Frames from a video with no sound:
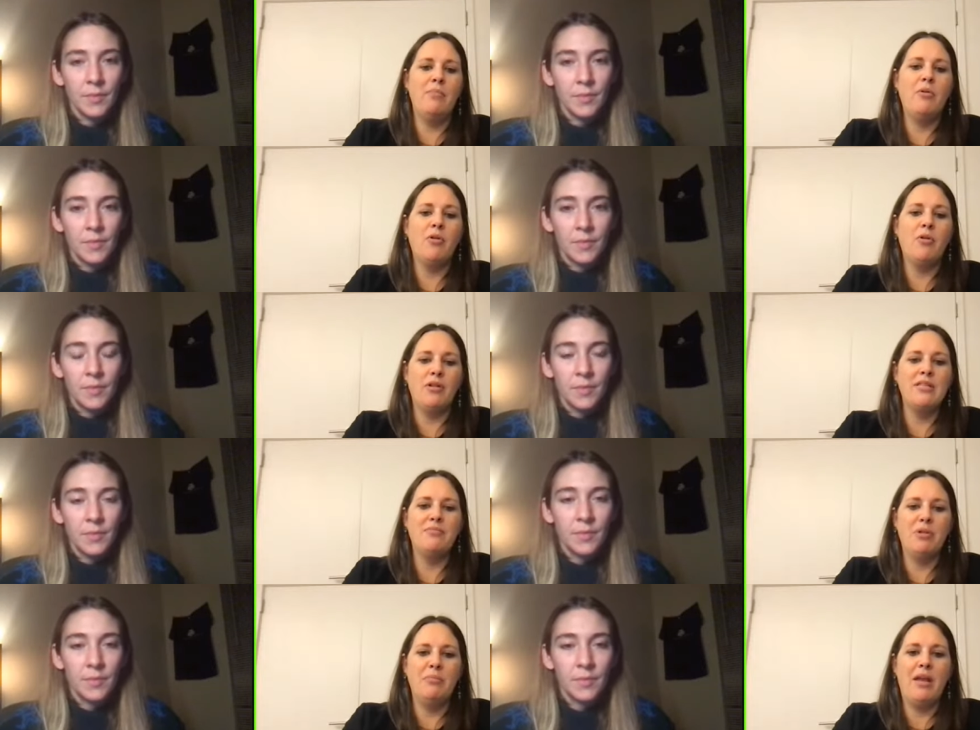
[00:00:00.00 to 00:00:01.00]
Speaker 1: importance
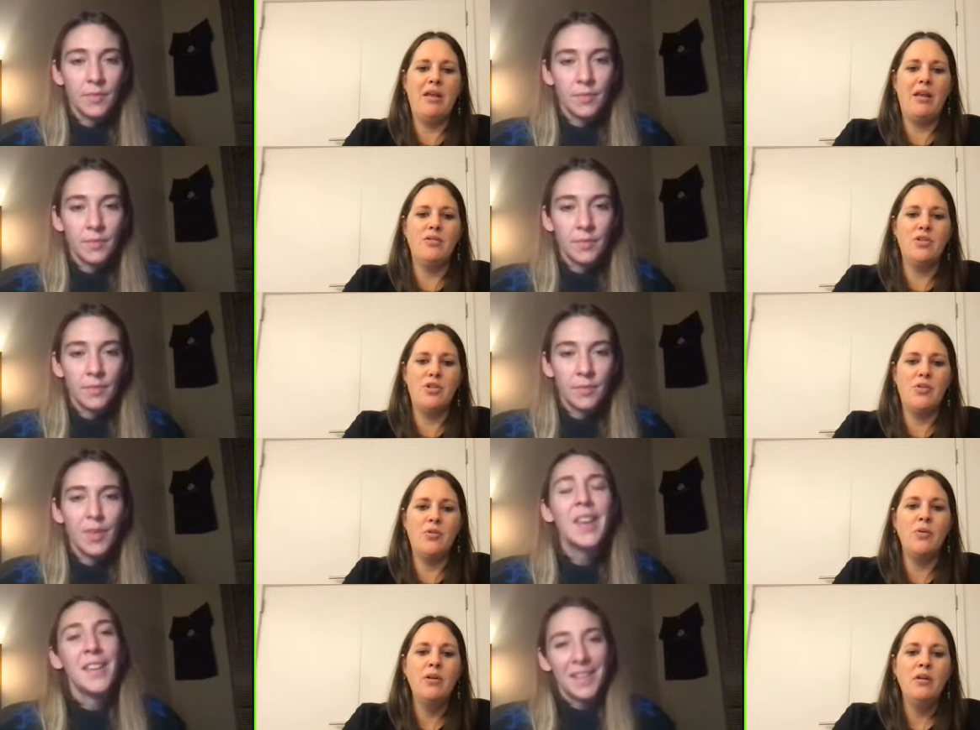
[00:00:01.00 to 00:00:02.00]
of printmaking
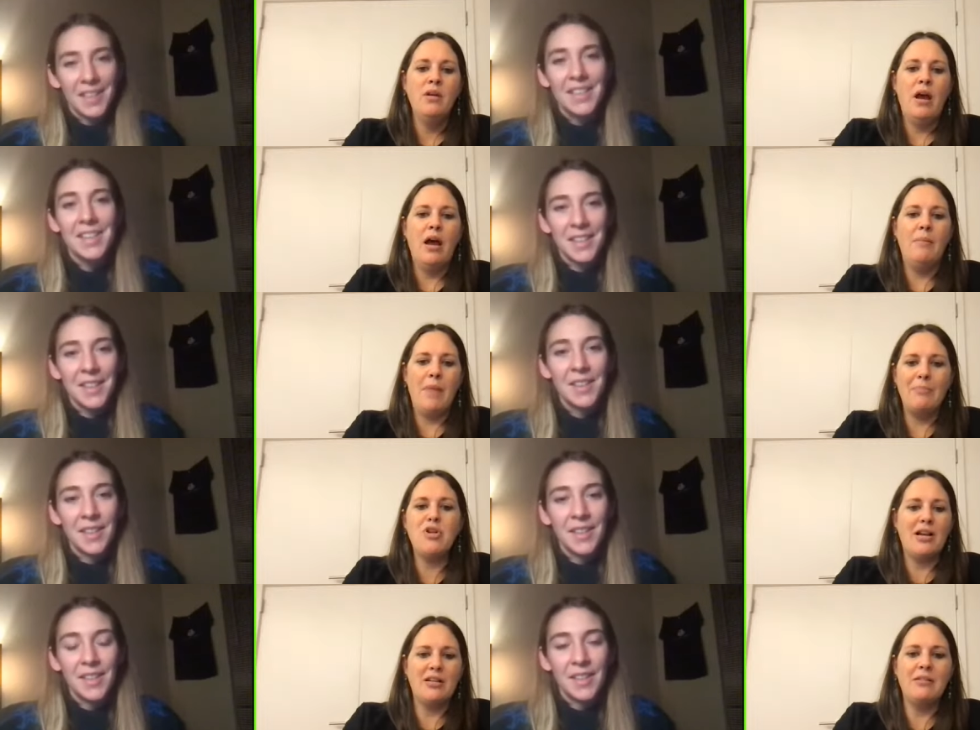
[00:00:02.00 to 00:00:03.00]
to um,
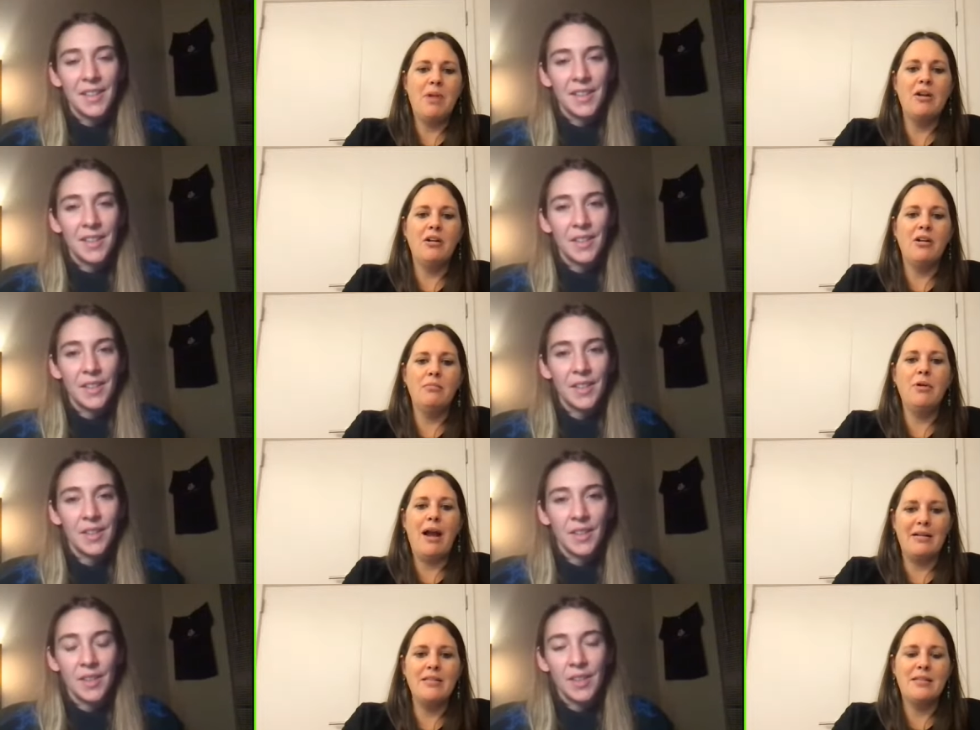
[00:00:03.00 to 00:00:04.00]
abstract and modern
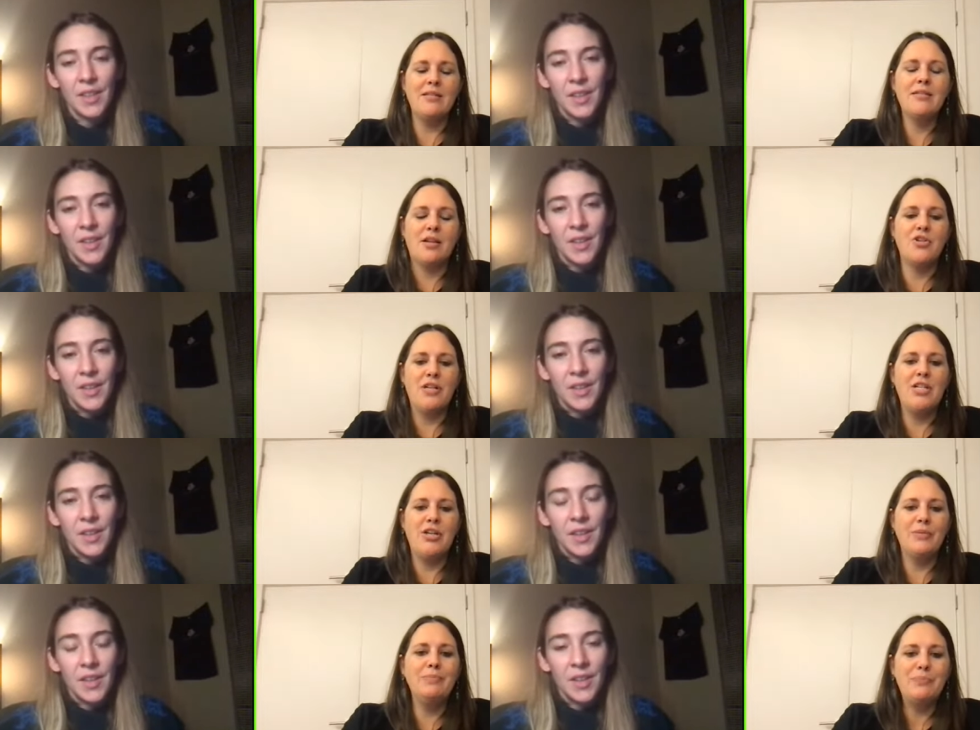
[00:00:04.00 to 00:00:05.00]
practice in this country
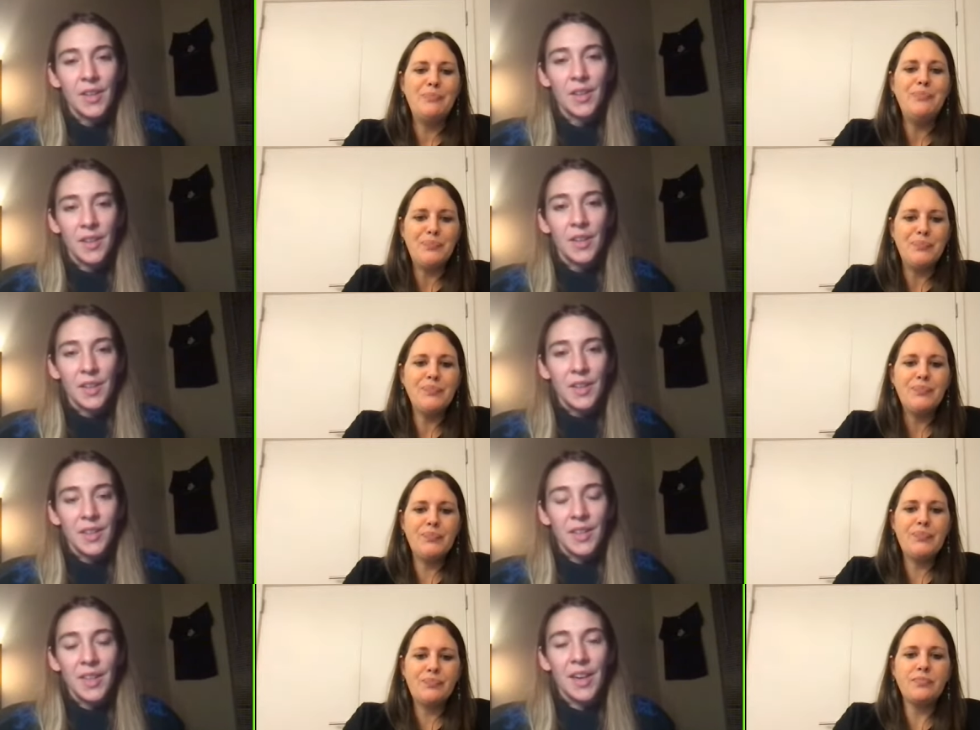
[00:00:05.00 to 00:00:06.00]
too.
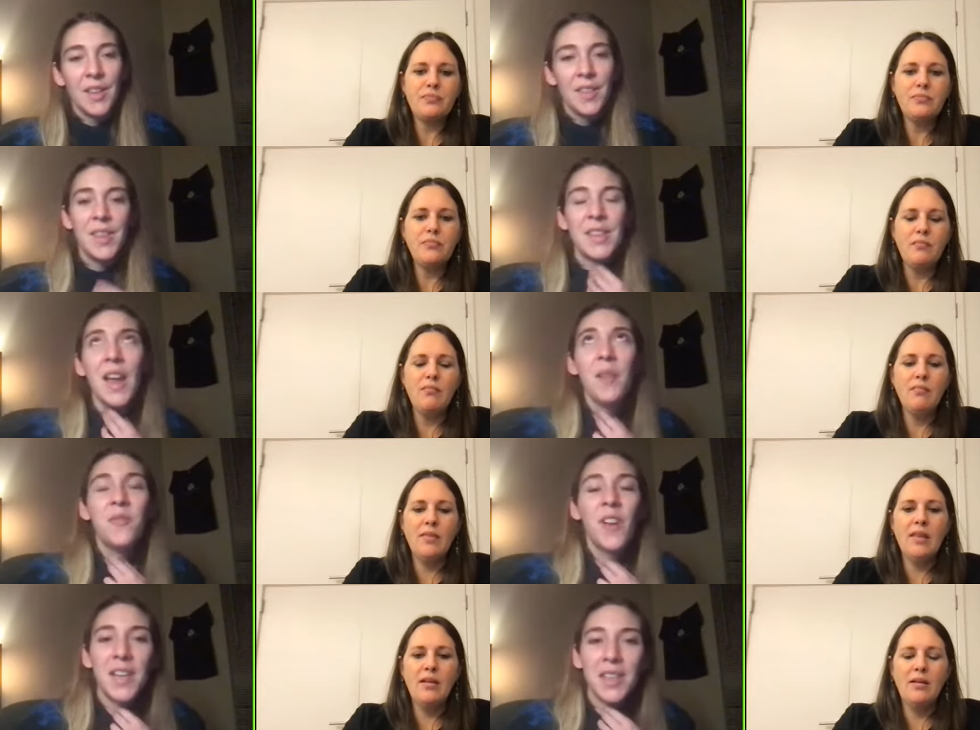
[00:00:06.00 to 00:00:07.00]
Speaker 2: Yeah, this
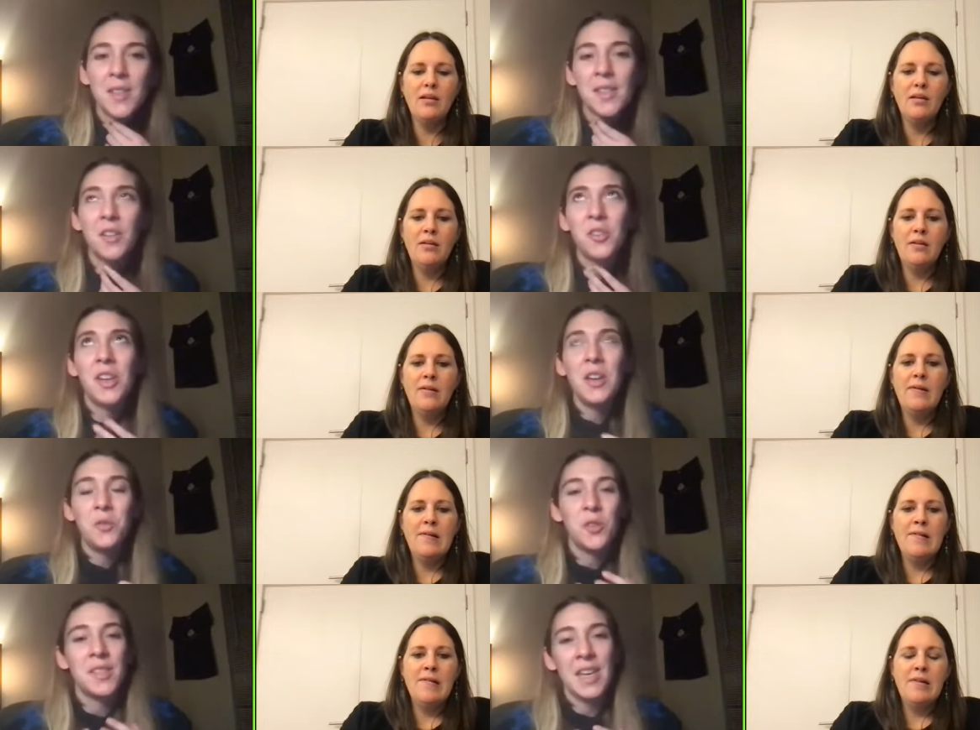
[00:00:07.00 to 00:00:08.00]
I'm finding this such an
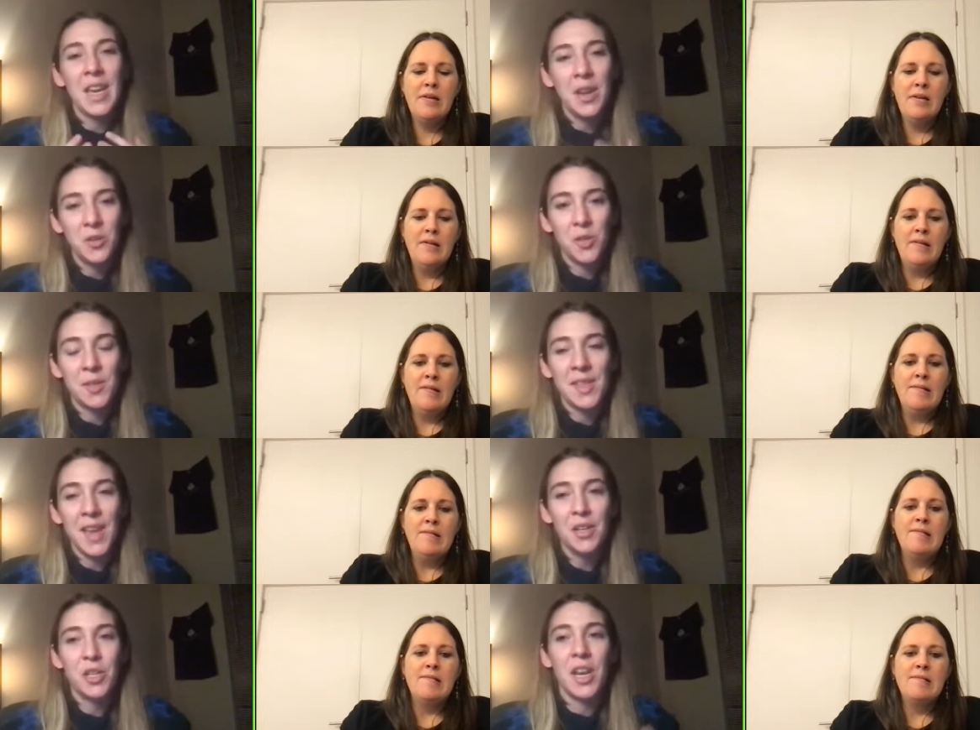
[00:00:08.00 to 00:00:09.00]
interesting
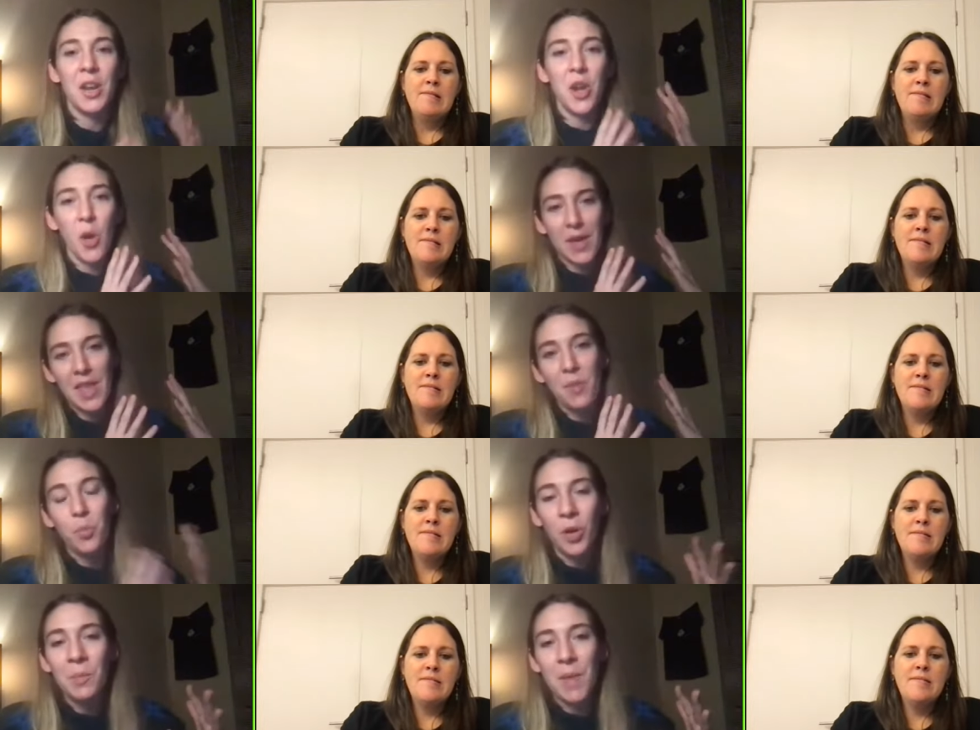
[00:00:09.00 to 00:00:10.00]
intersection, knowing
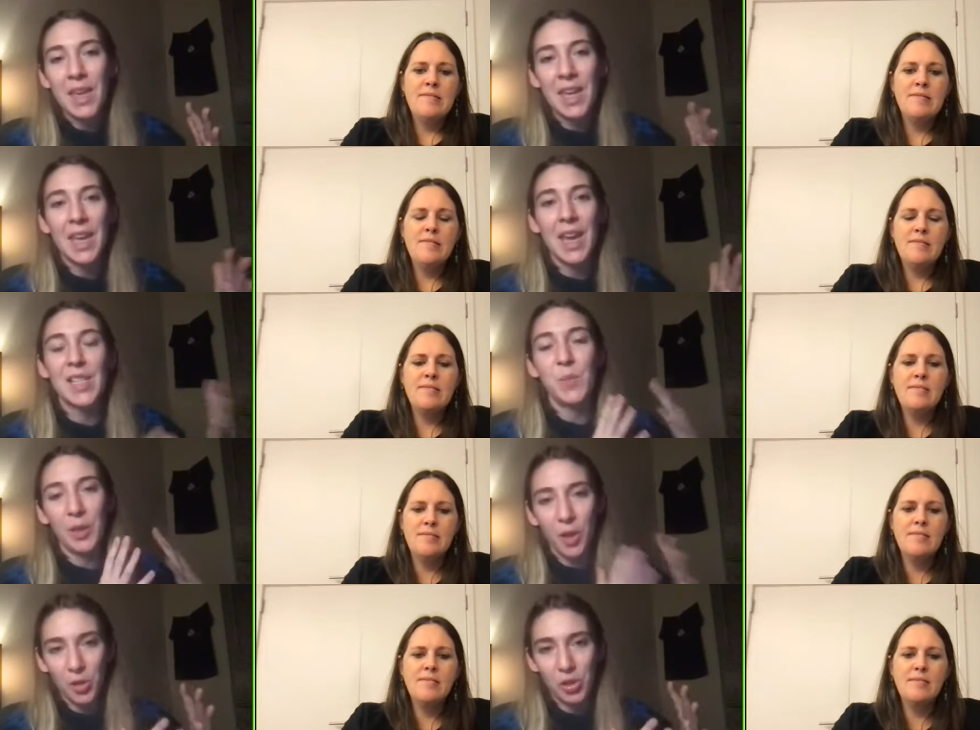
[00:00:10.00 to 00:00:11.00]
that printmaking has
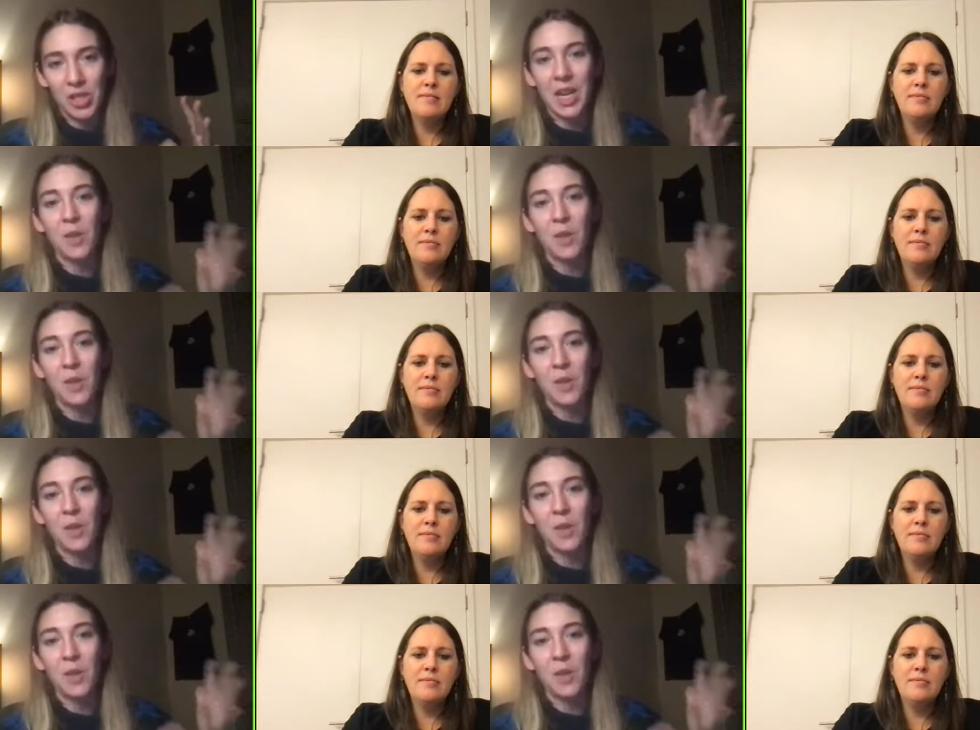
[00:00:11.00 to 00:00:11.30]
been largely